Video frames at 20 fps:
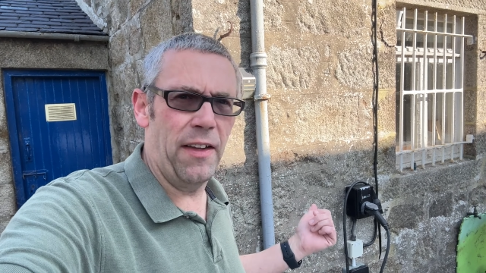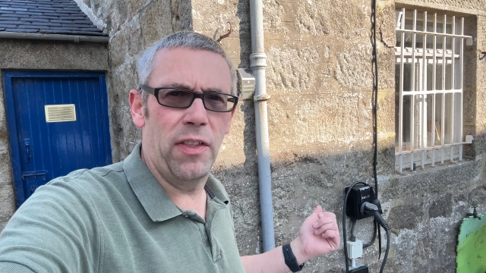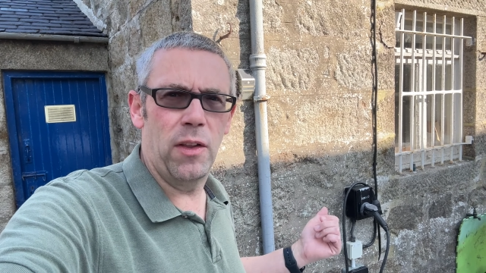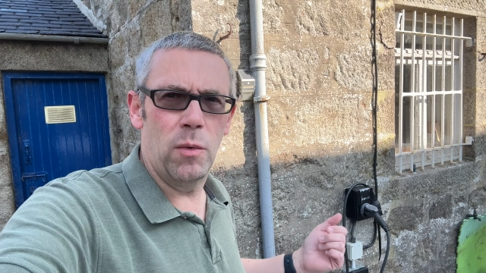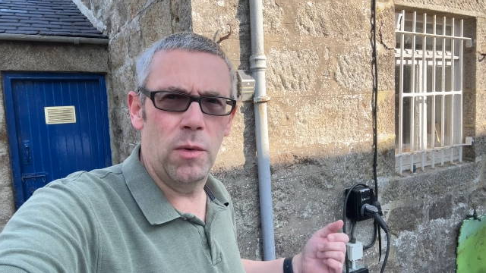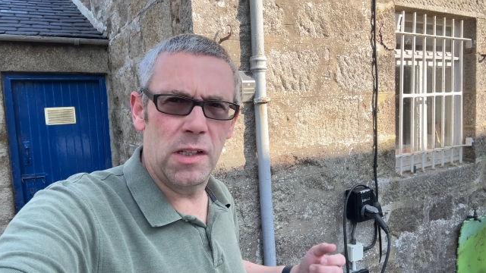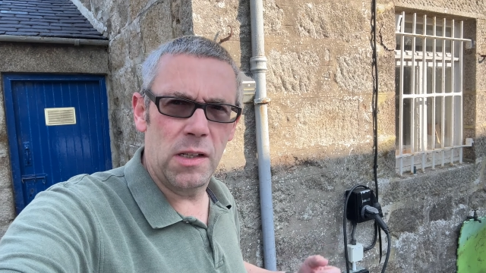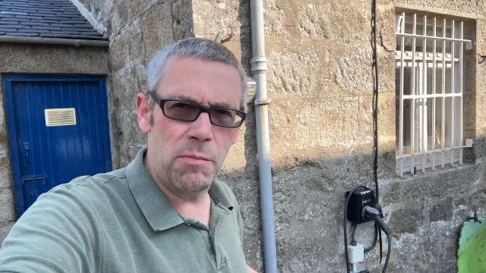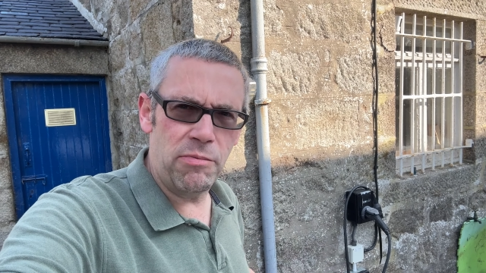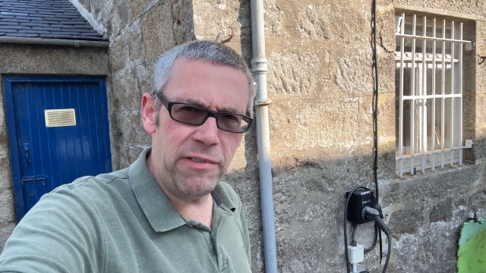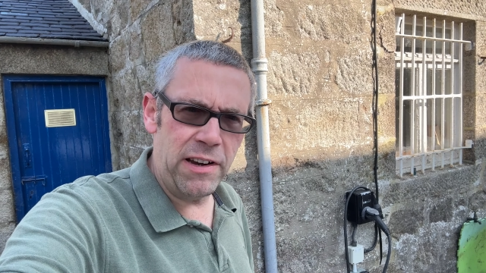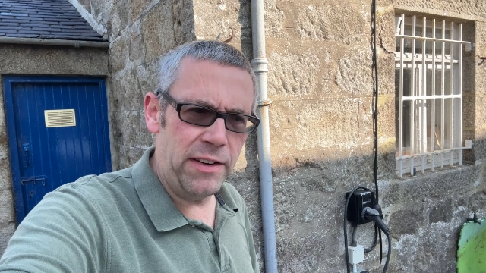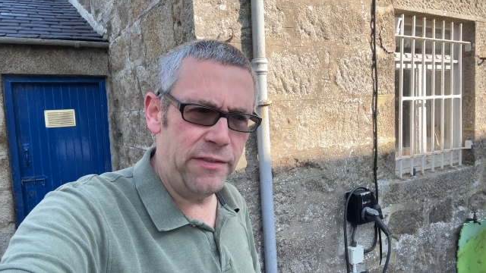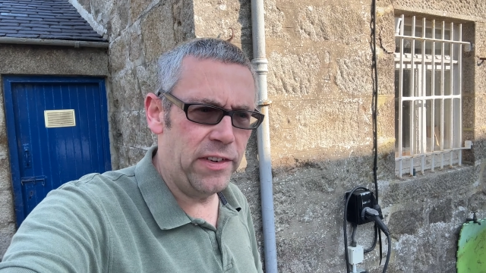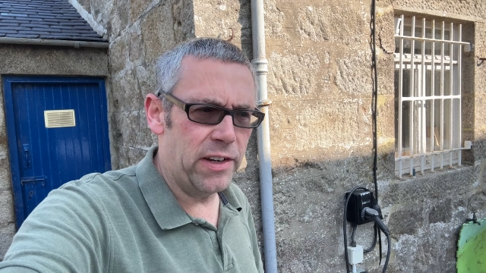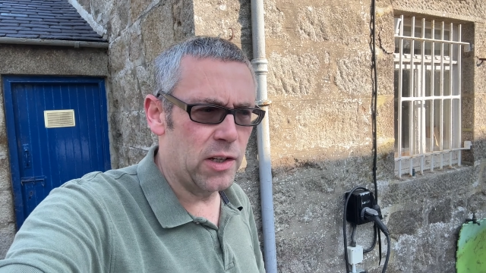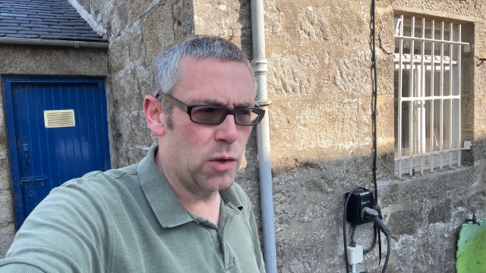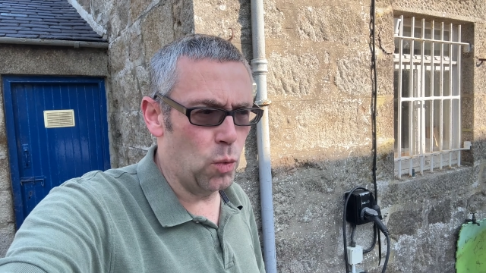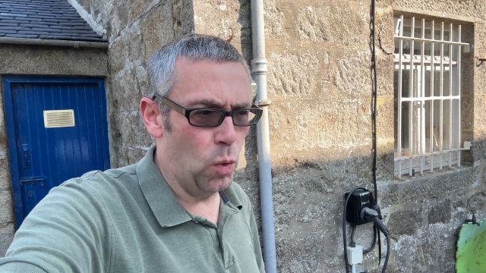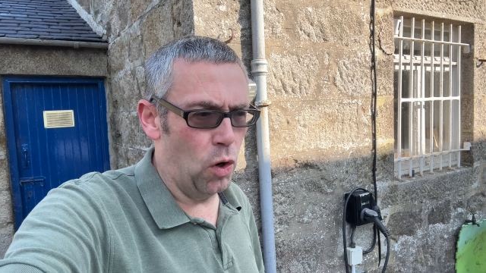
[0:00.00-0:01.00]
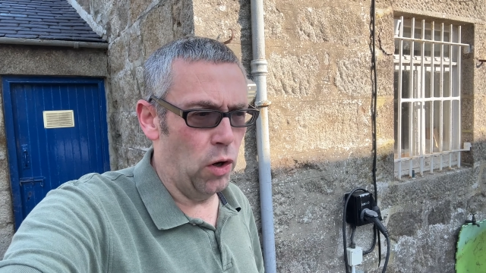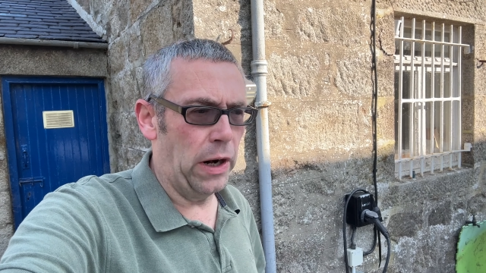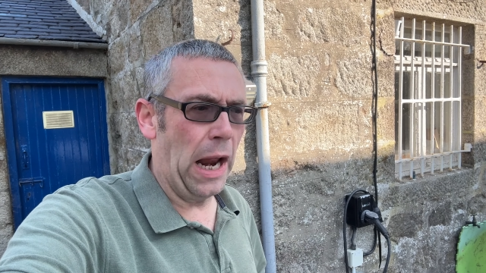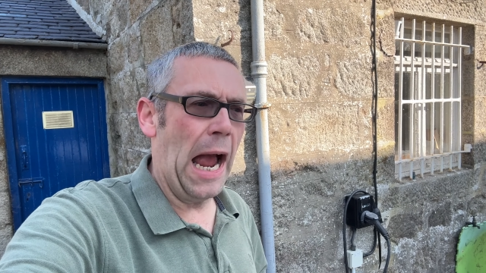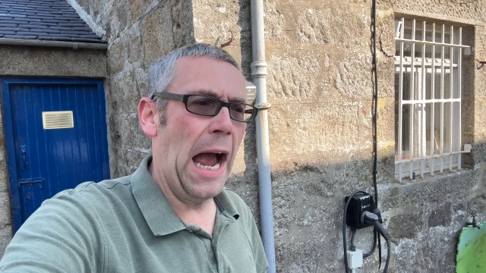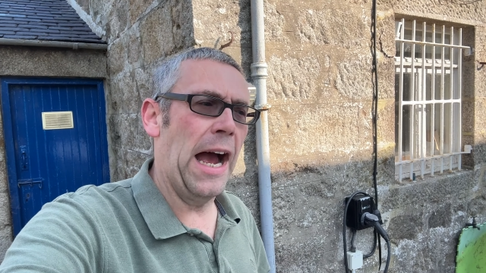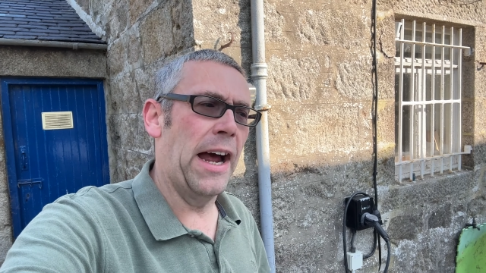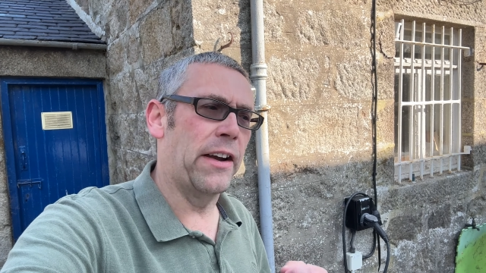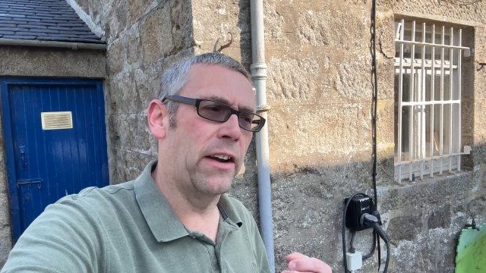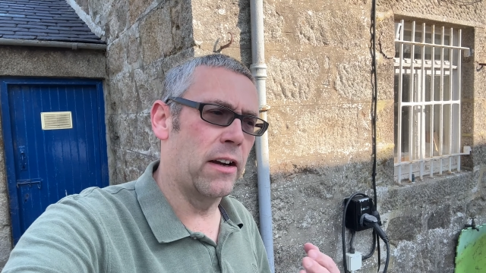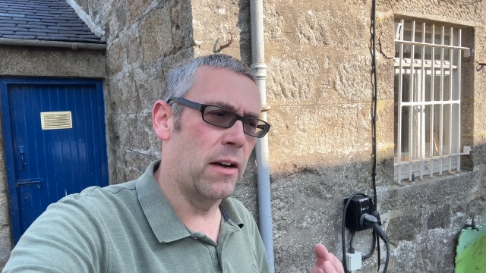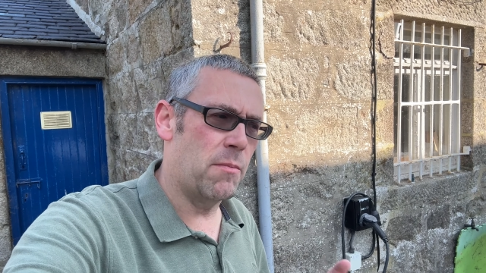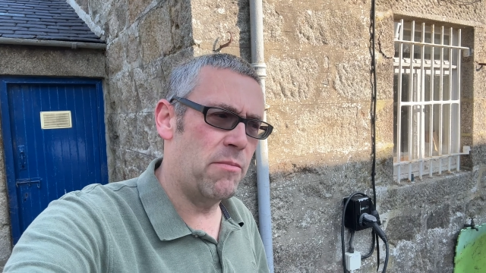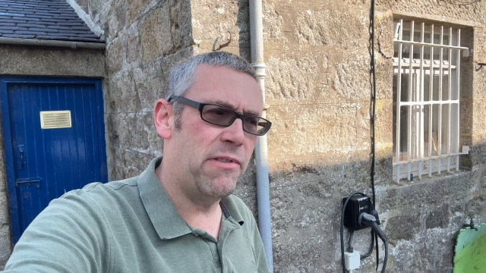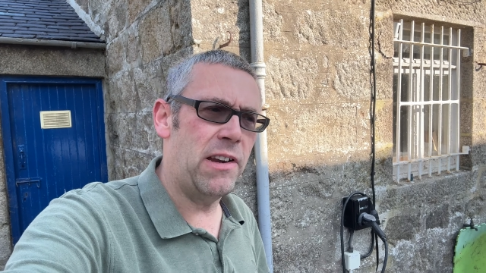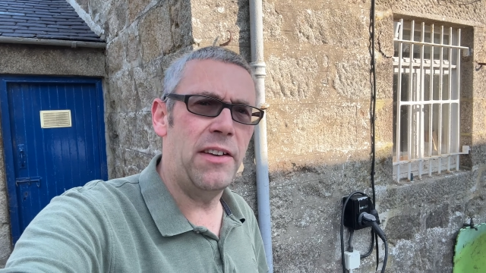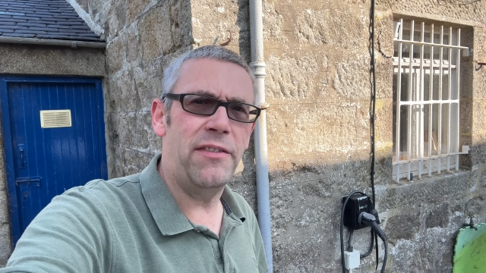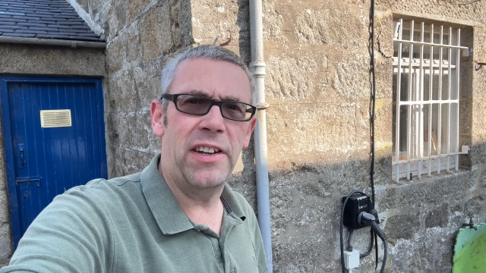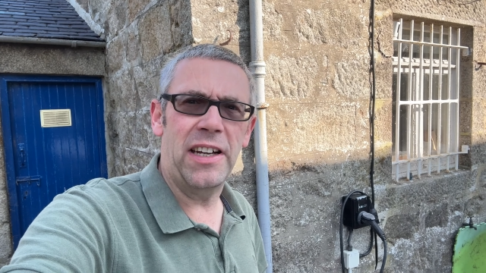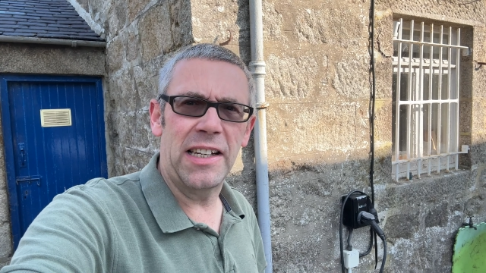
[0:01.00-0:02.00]
there was a previous one. And at a
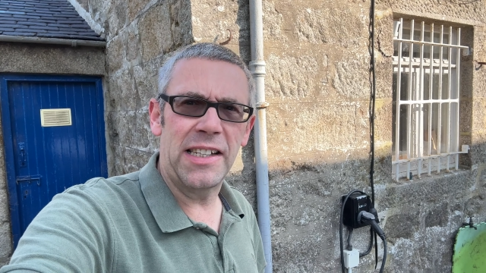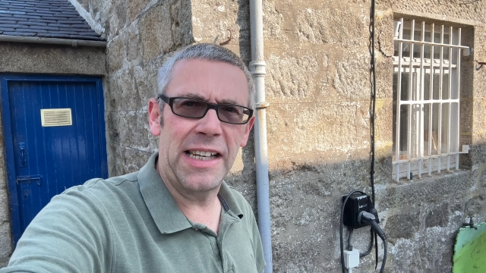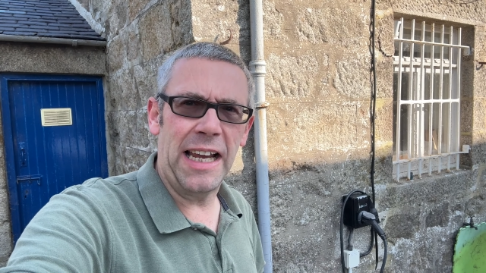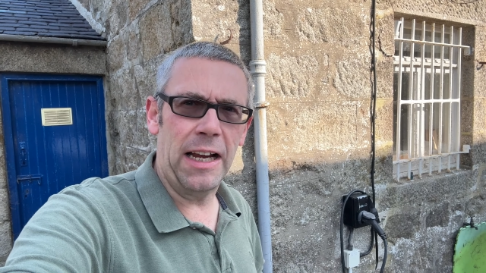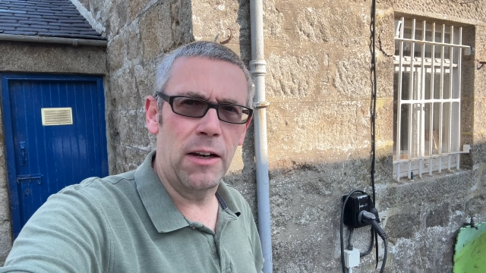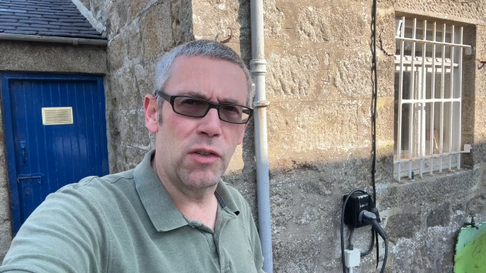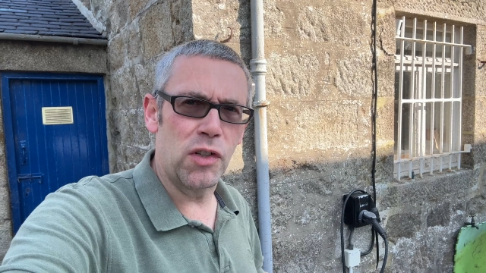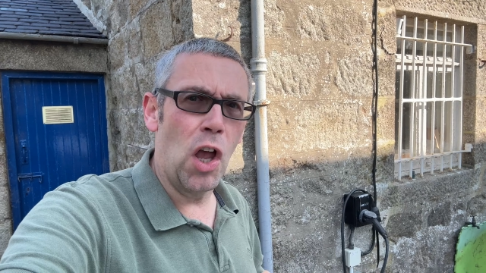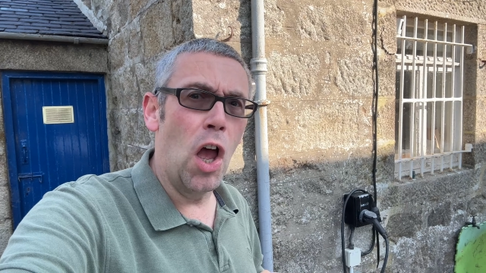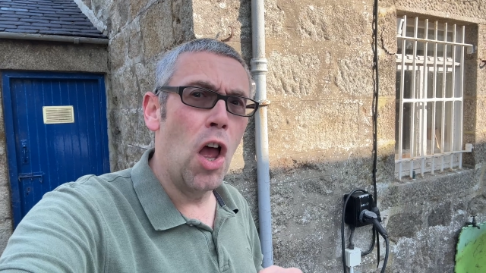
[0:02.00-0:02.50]
previous house,